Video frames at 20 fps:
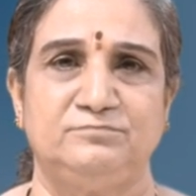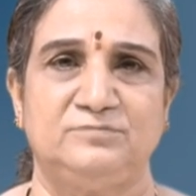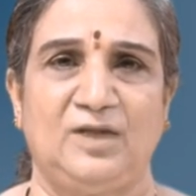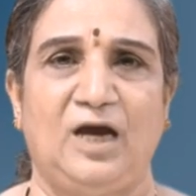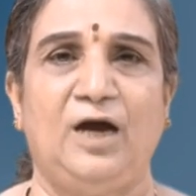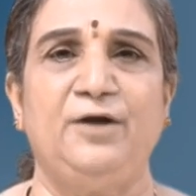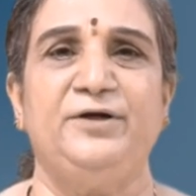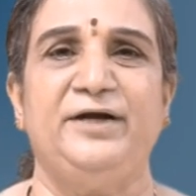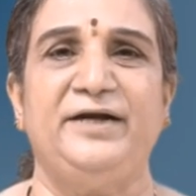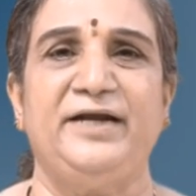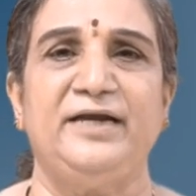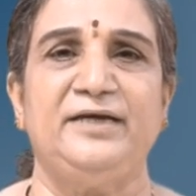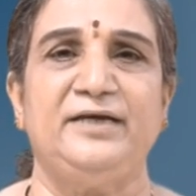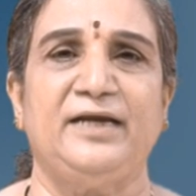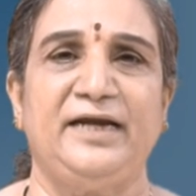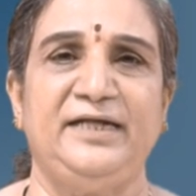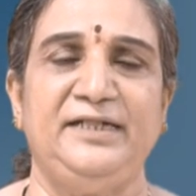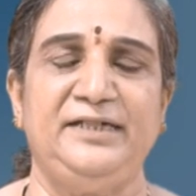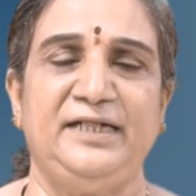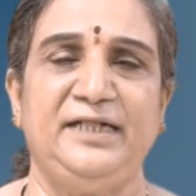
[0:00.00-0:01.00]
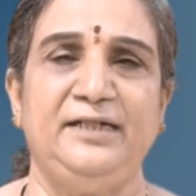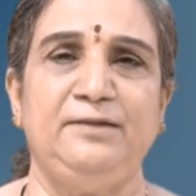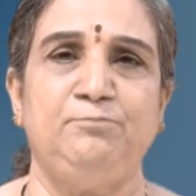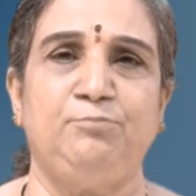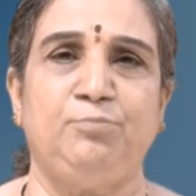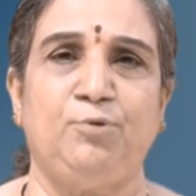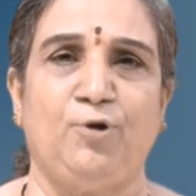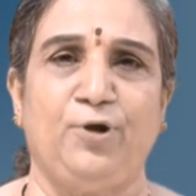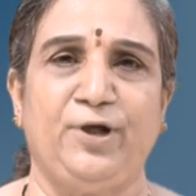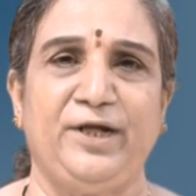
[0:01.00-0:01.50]

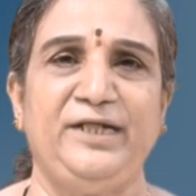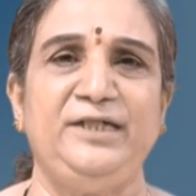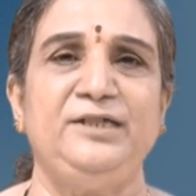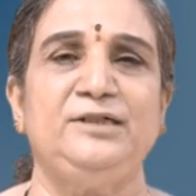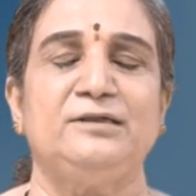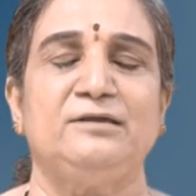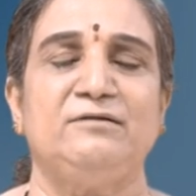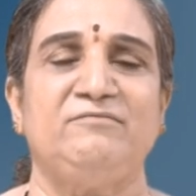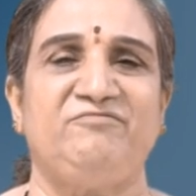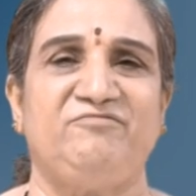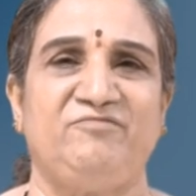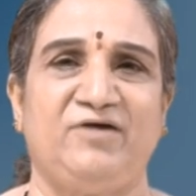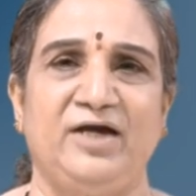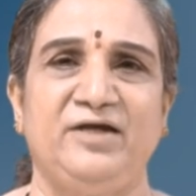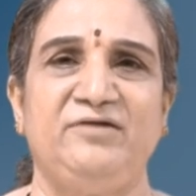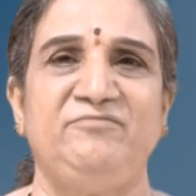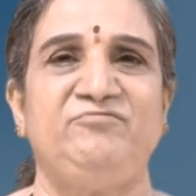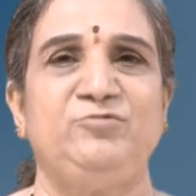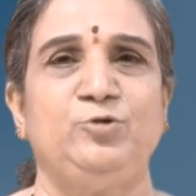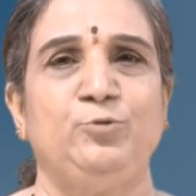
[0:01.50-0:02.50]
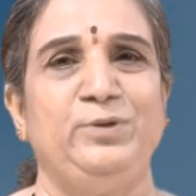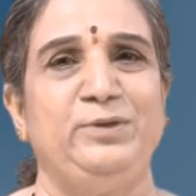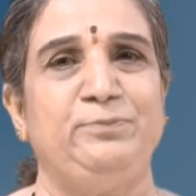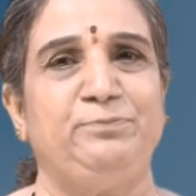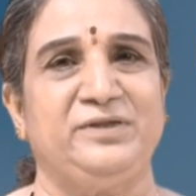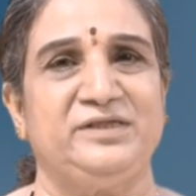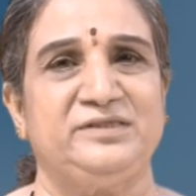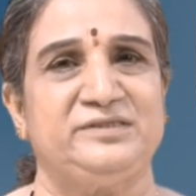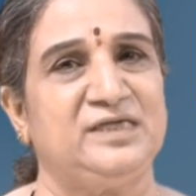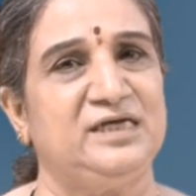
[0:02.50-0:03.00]
119.5 to be
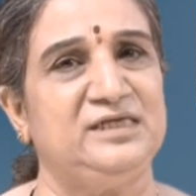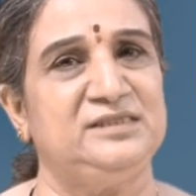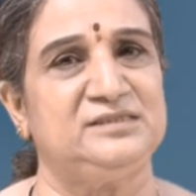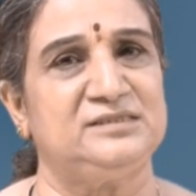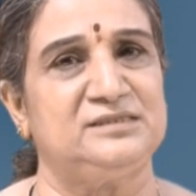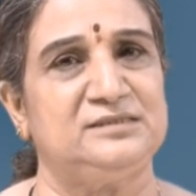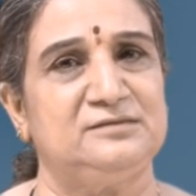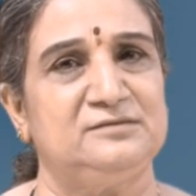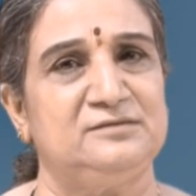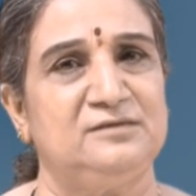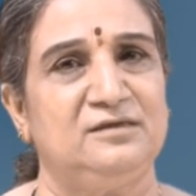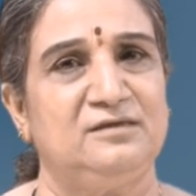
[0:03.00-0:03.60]
precise.